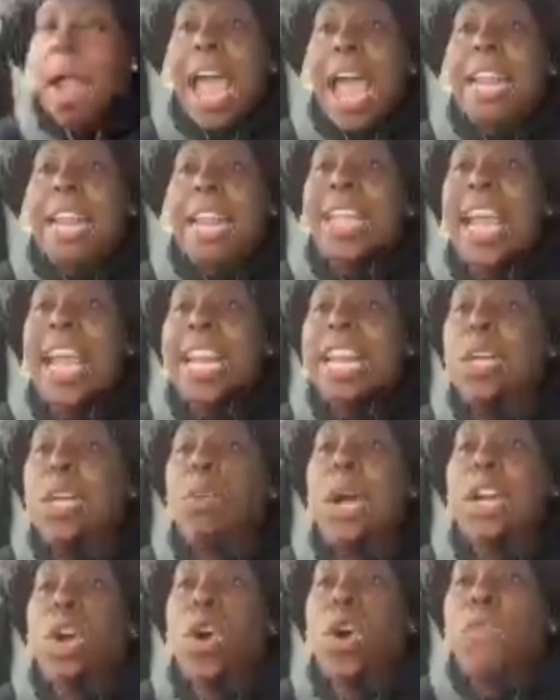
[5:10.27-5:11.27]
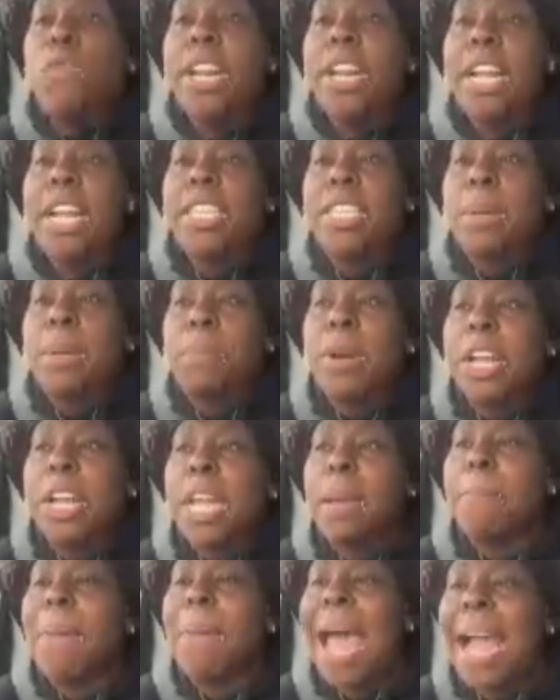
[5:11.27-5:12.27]
And then he went over there to bring
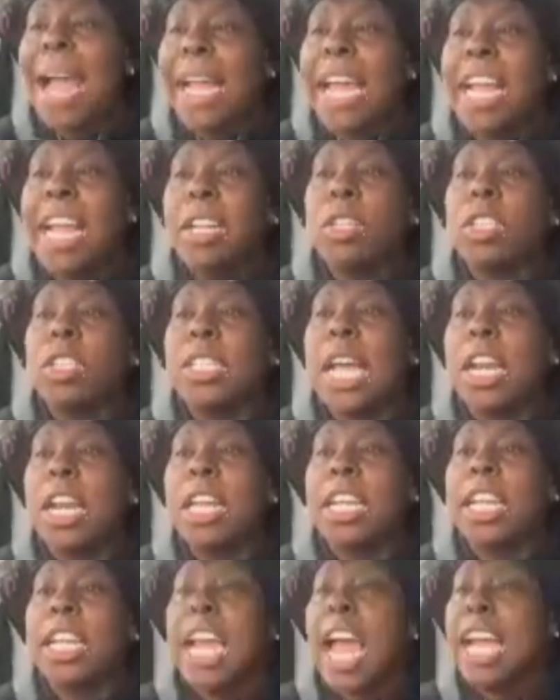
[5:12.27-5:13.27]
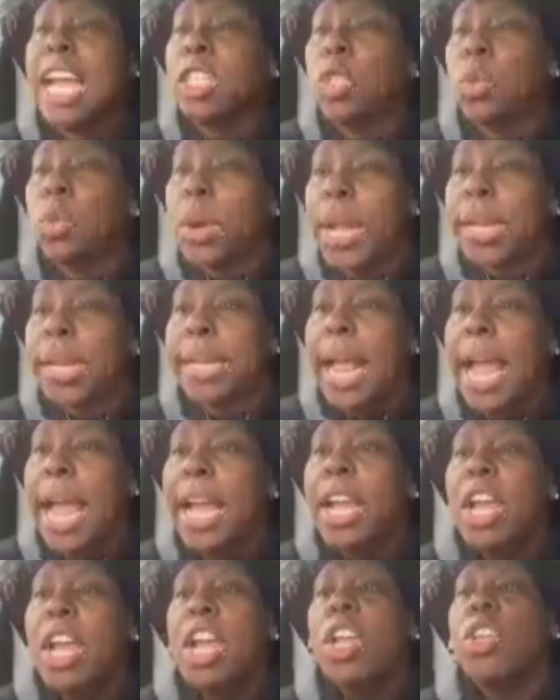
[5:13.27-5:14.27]
it back and telling Cash Wayne that,
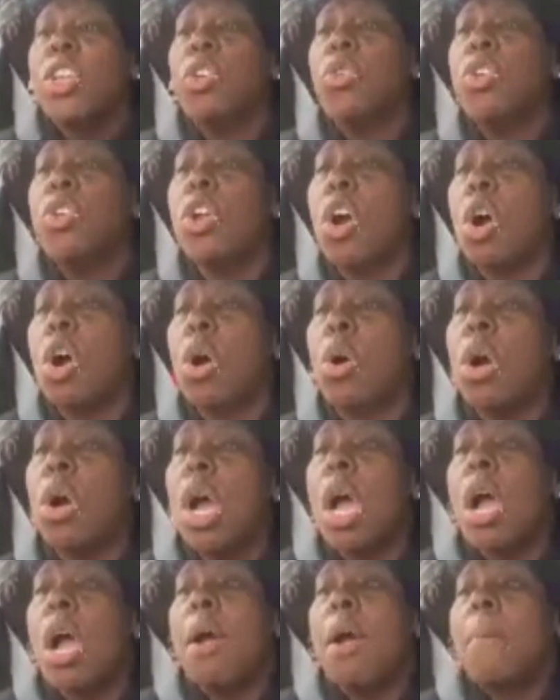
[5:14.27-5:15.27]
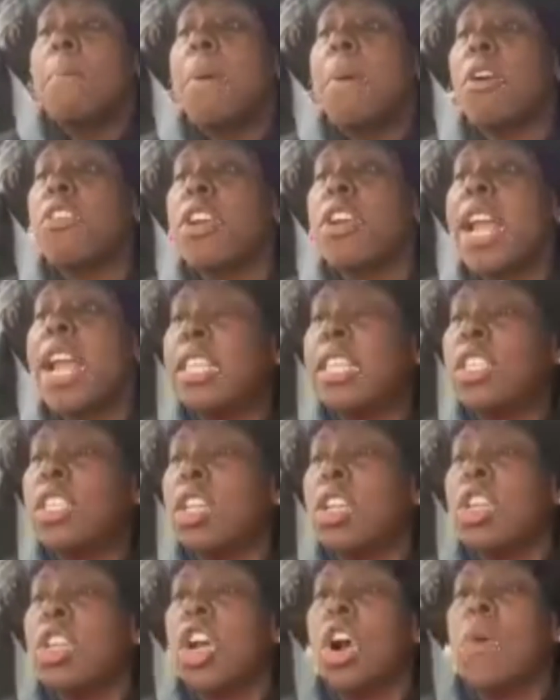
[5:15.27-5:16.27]
you know, Maria, you
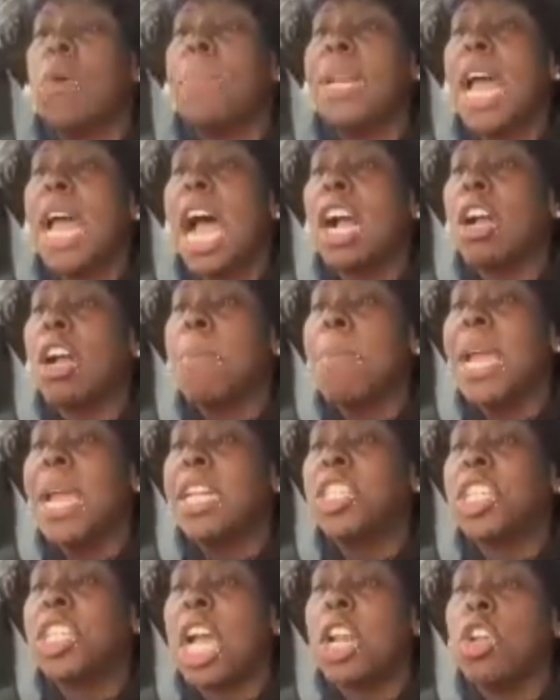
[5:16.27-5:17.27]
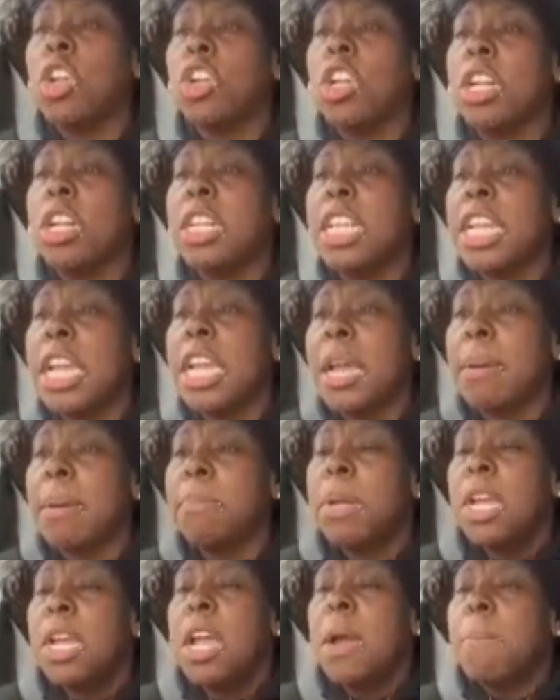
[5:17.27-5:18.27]
know, I'm not gonna mention on the name.
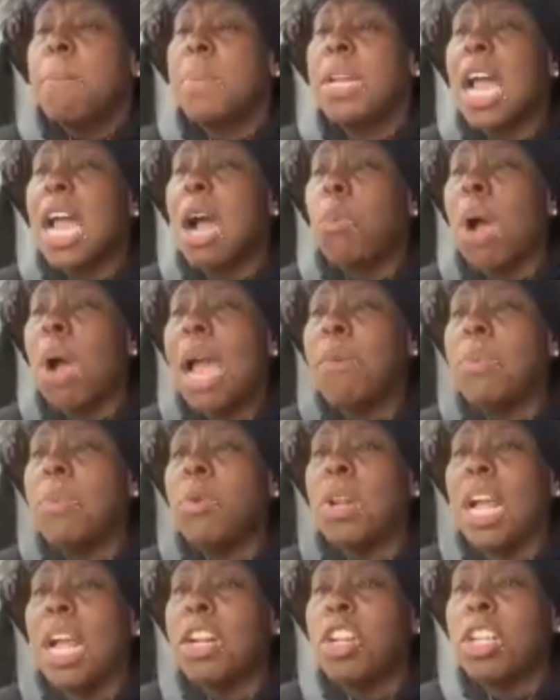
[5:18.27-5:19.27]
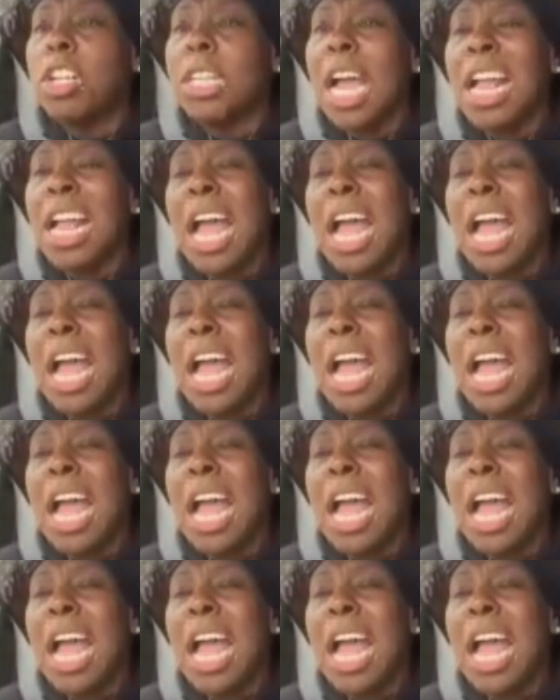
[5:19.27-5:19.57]
Why would I do that?